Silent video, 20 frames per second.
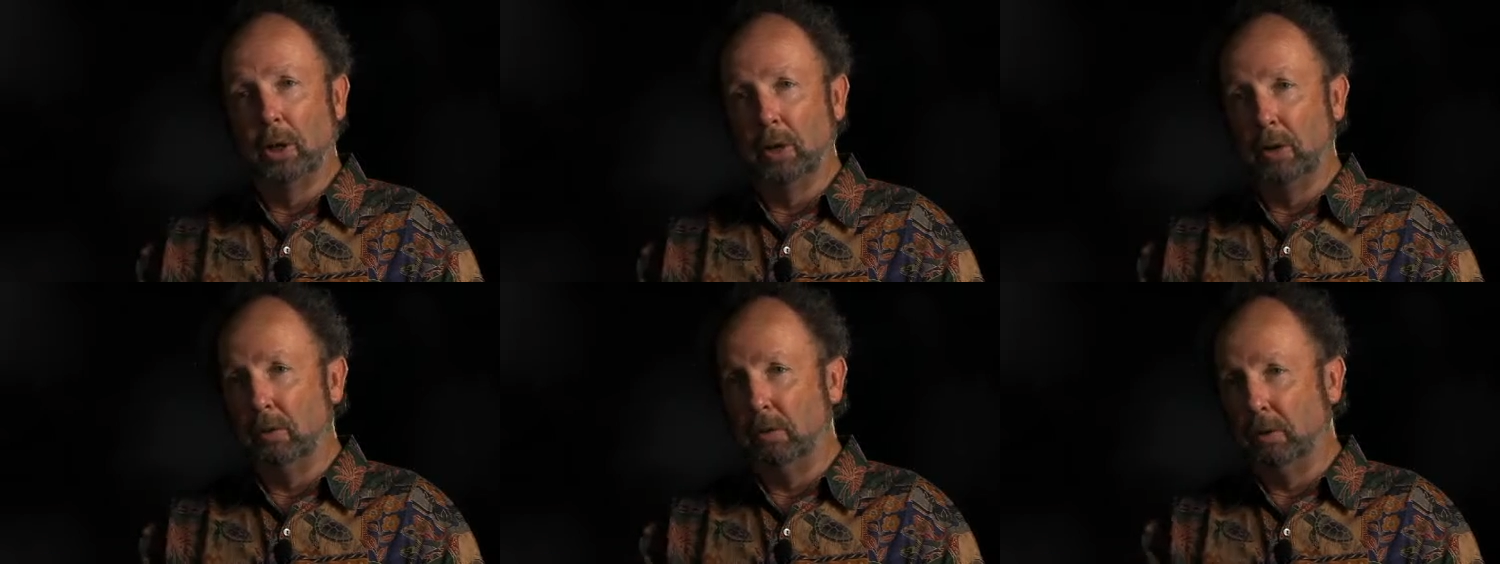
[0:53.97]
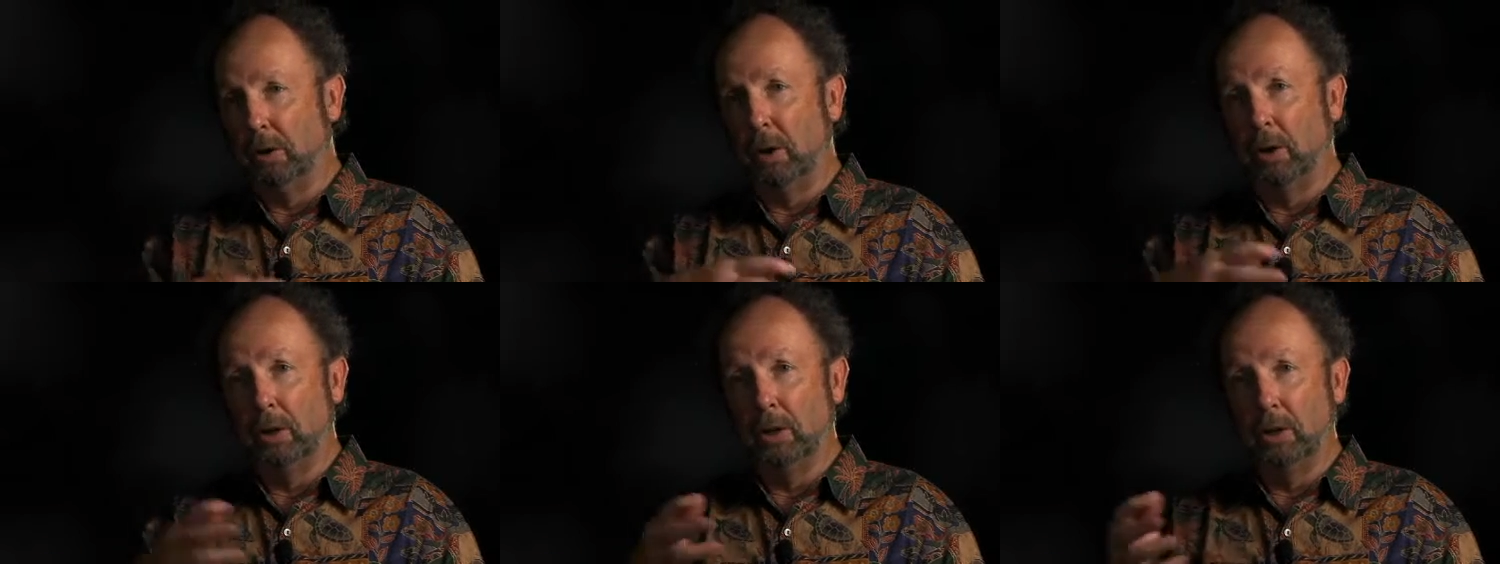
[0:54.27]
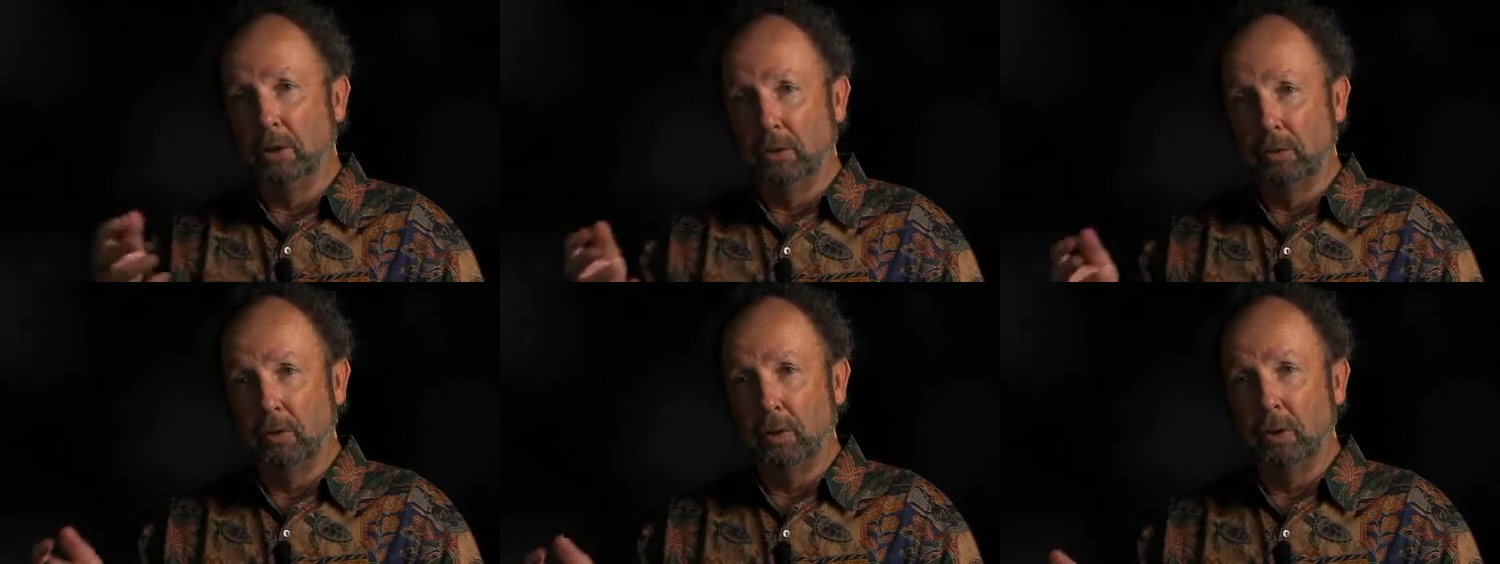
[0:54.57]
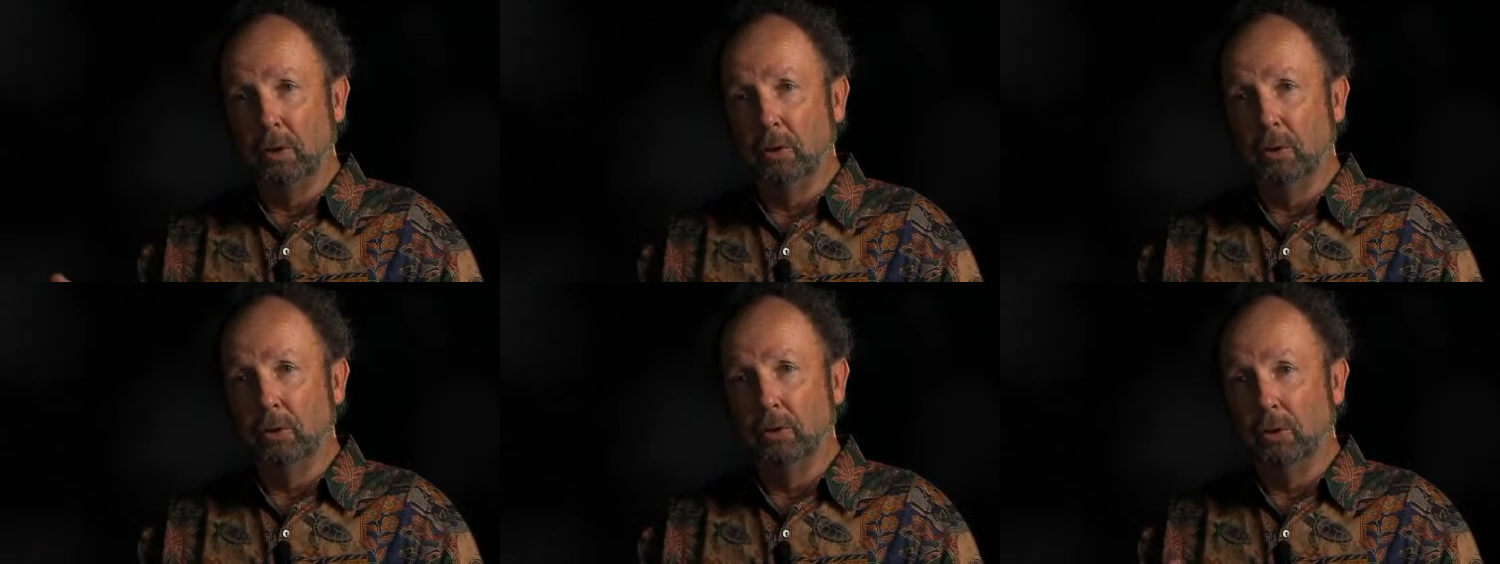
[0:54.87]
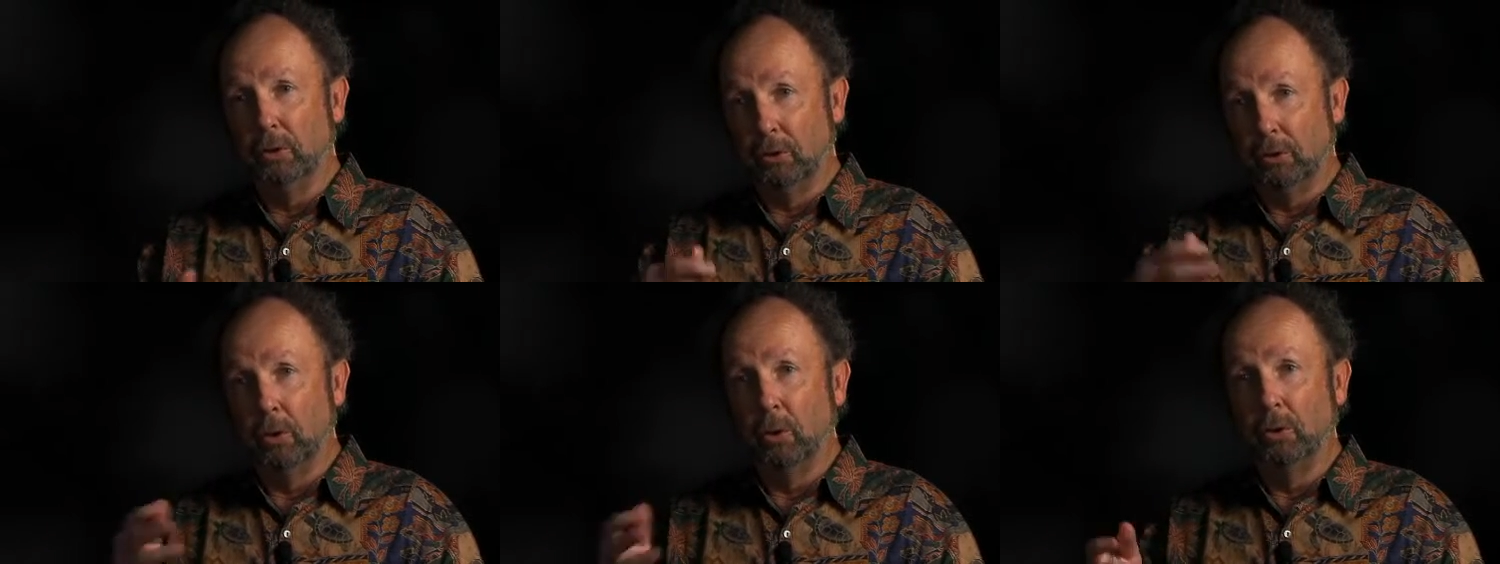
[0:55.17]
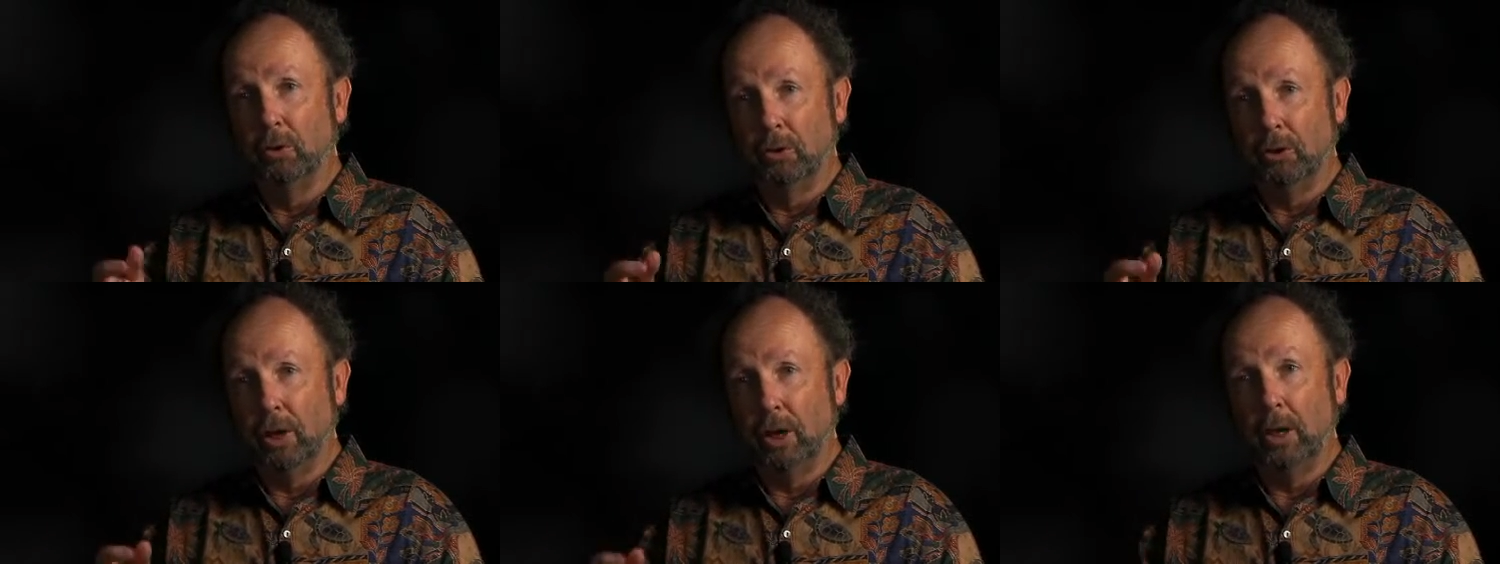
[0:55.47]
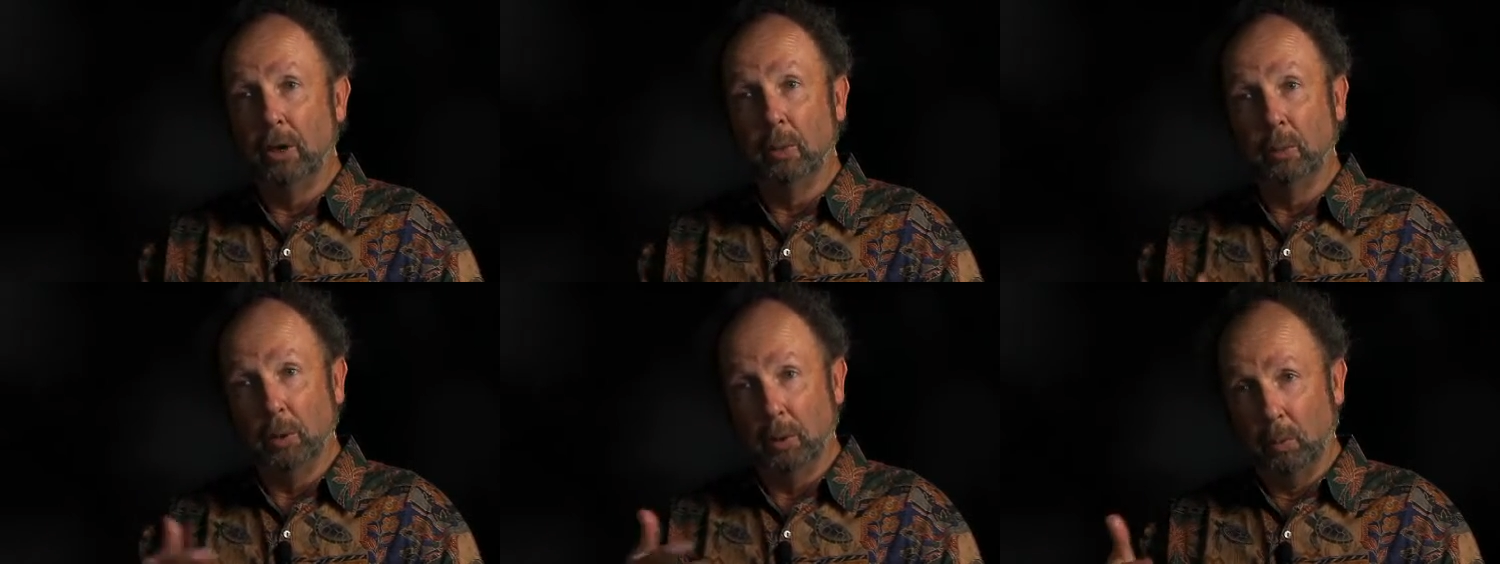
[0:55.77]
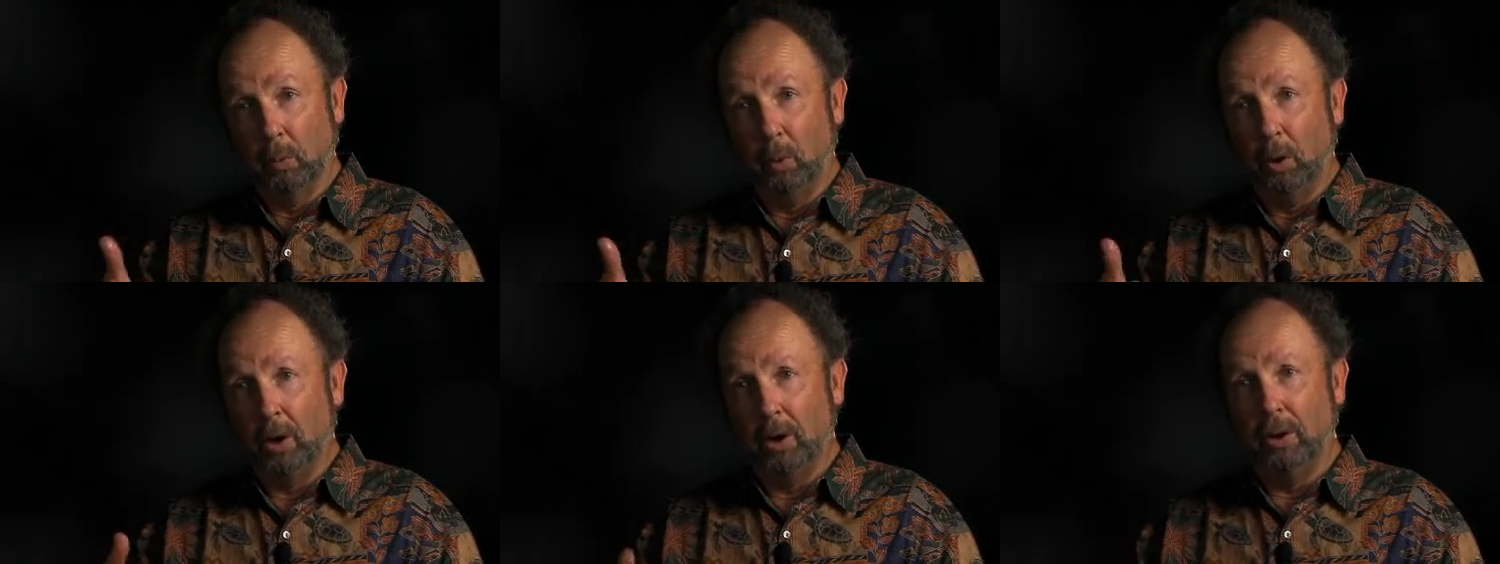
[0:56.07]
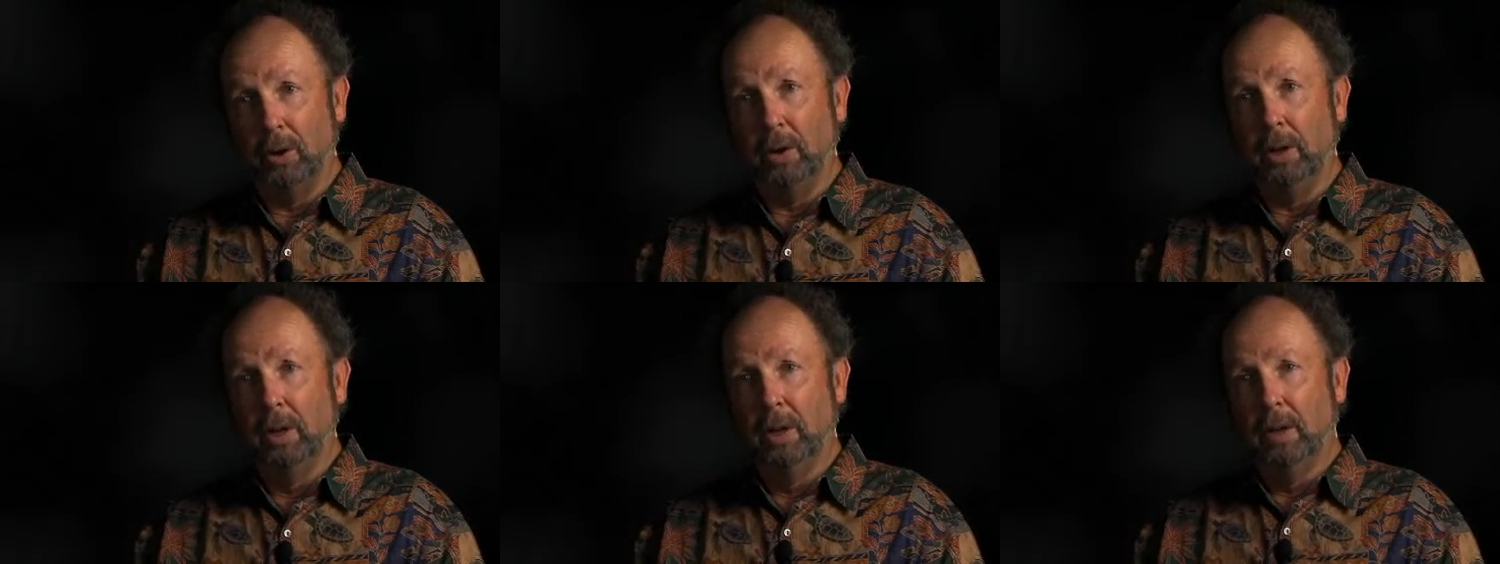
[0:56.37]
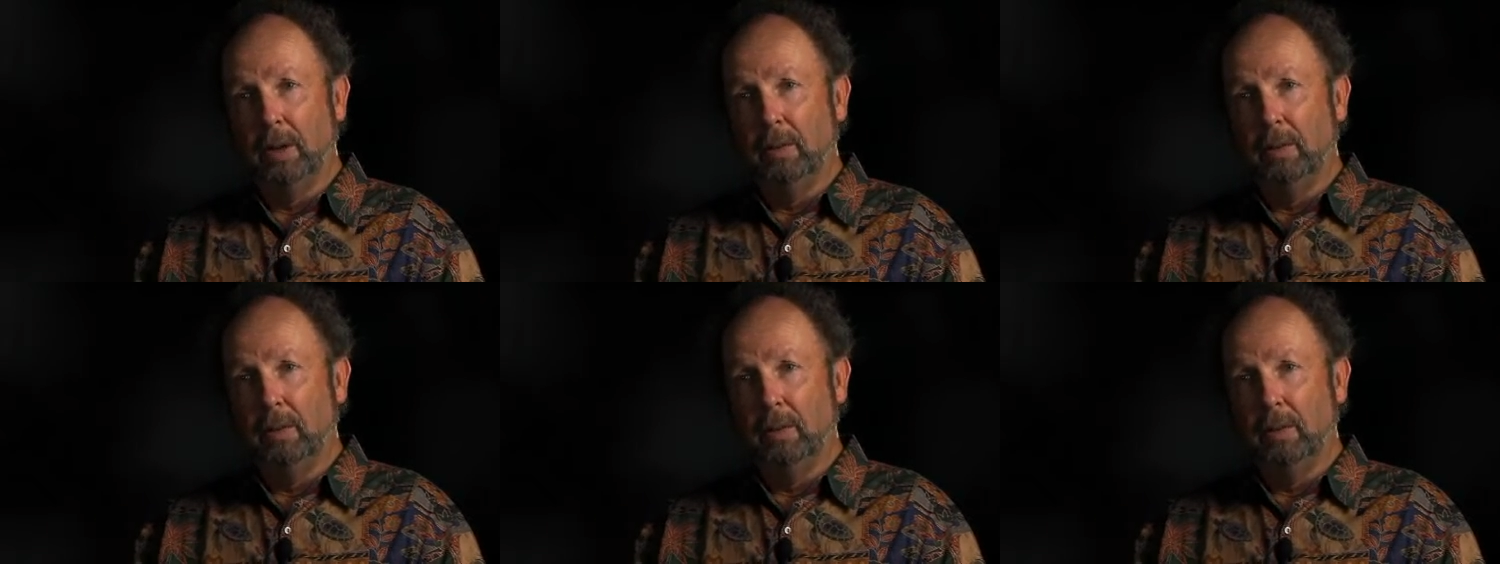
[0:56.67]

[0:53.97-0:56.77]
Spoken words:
in the various fields associated with water,